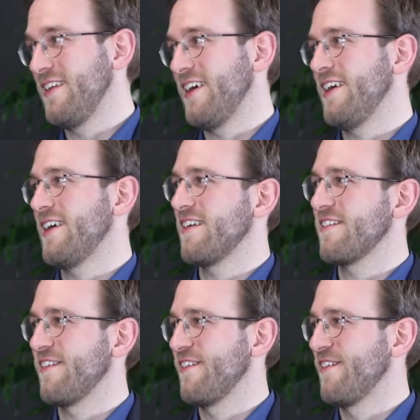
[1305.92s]
data.
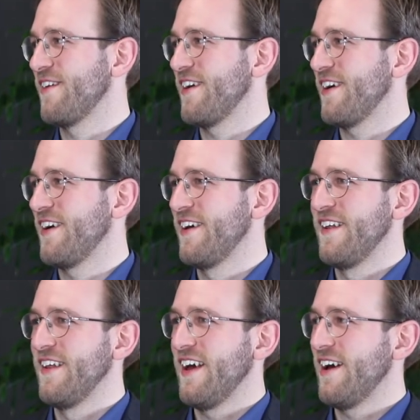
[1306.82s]
So
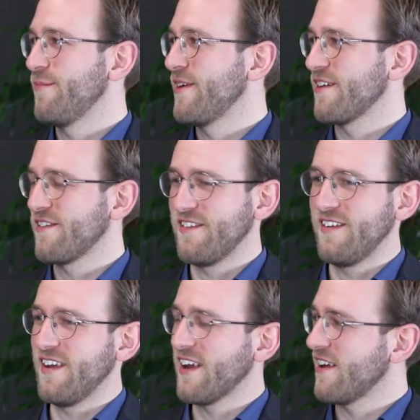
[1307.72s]
because
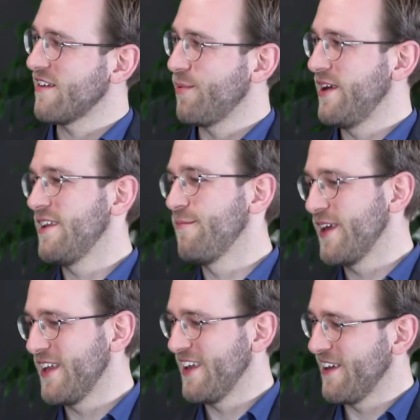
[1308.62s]
like I explained in the
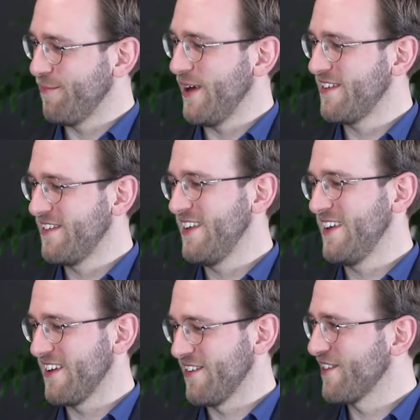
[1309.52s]
beginning, capacity
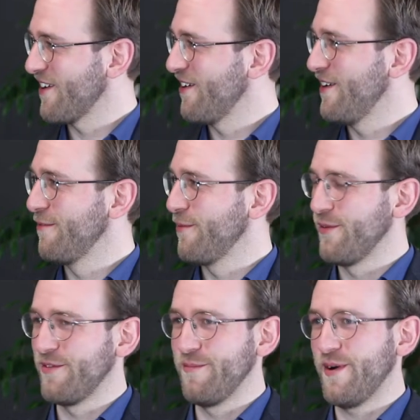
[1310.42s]
can also
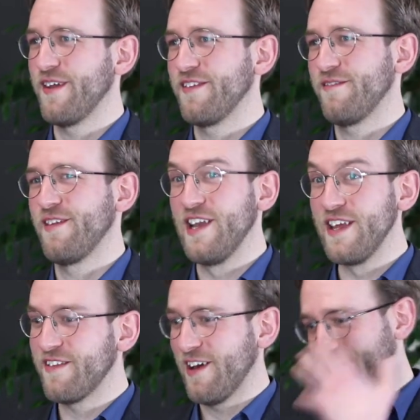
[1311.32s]
influence demand. If the
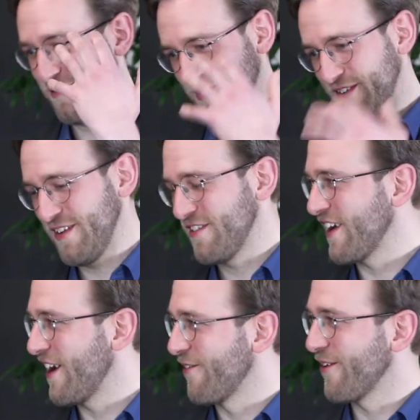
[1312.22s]
lead times
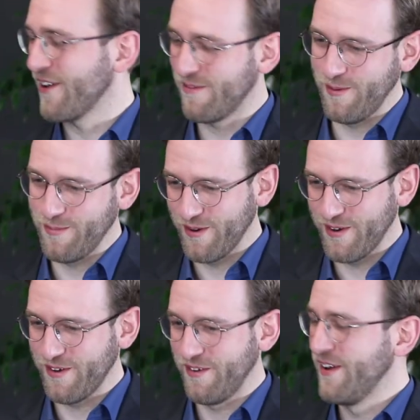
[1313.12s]
skyrocket, people
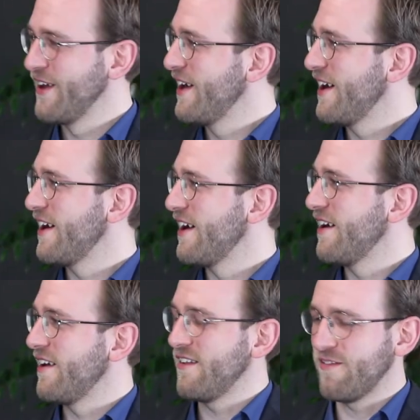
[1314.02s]
go
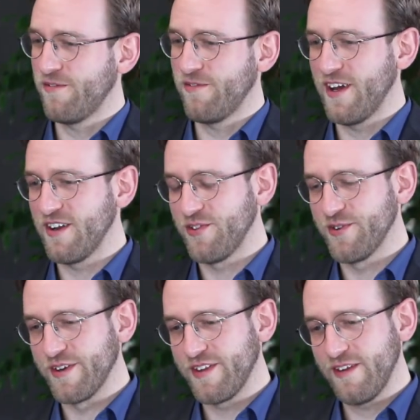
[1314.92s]
find
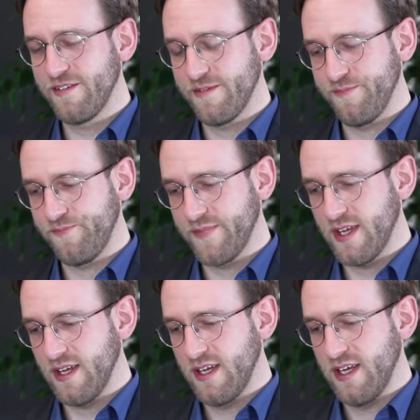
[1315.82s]
alternatives. So
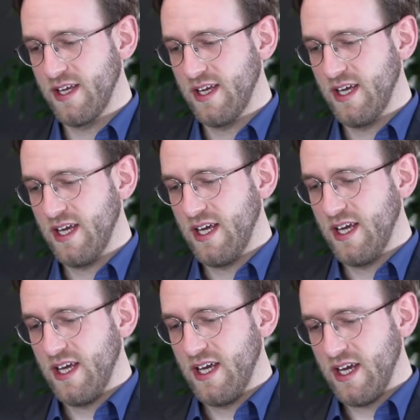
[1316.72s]
essentially all the
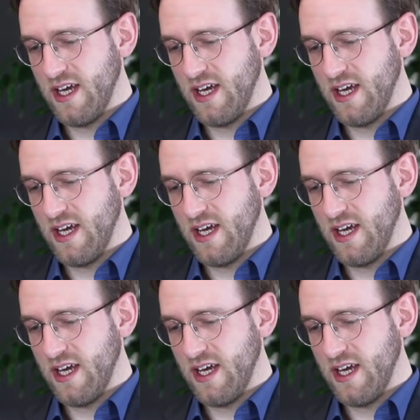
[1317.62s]
constraints